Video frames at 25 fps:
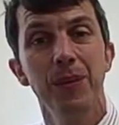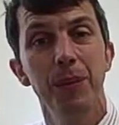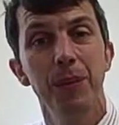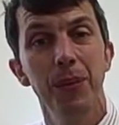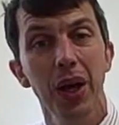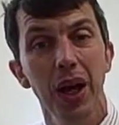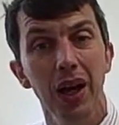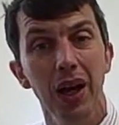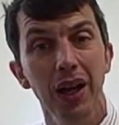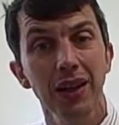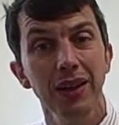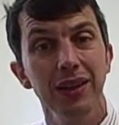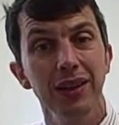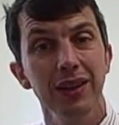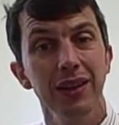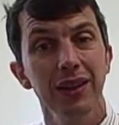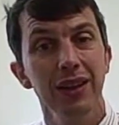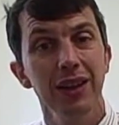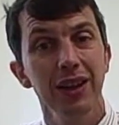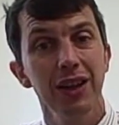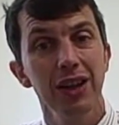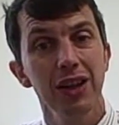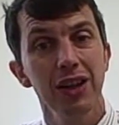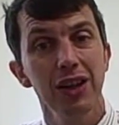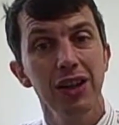But
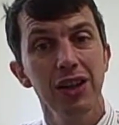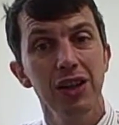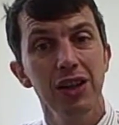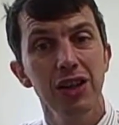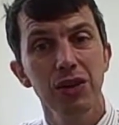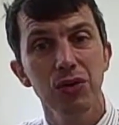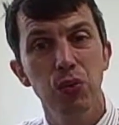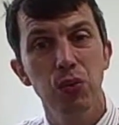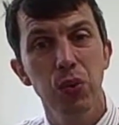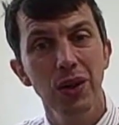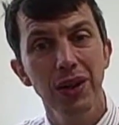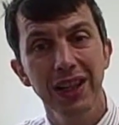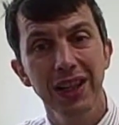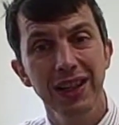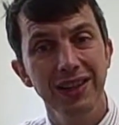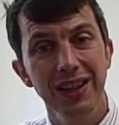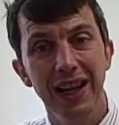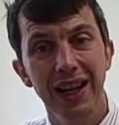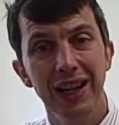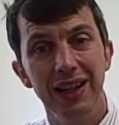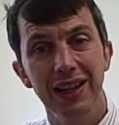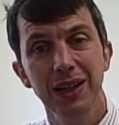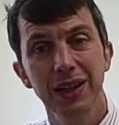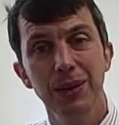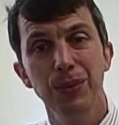what
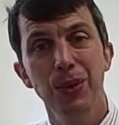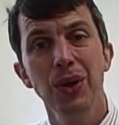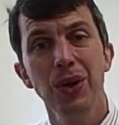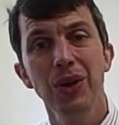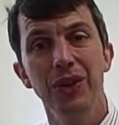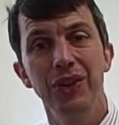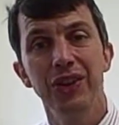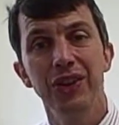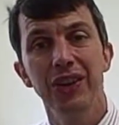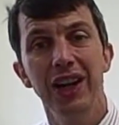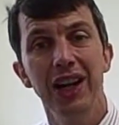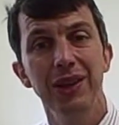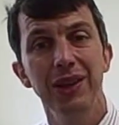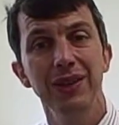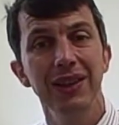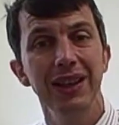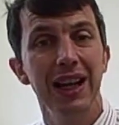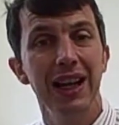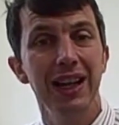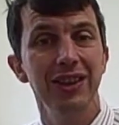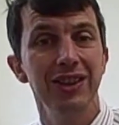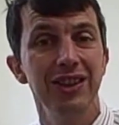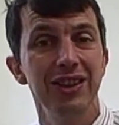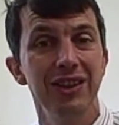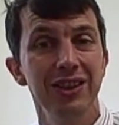exactly was our
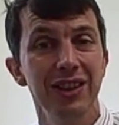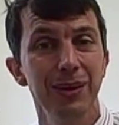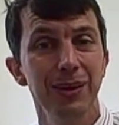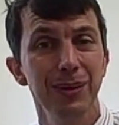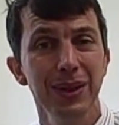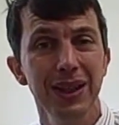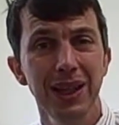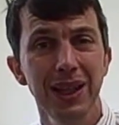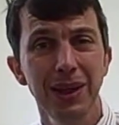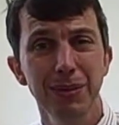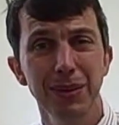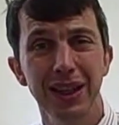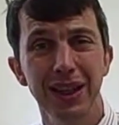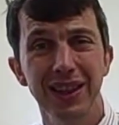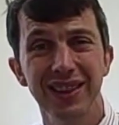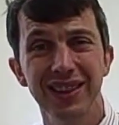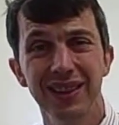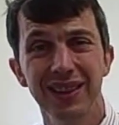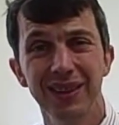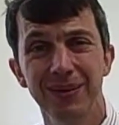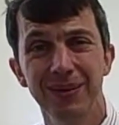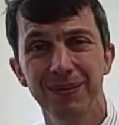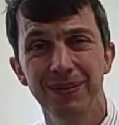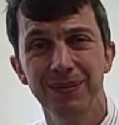relationship with EMIS?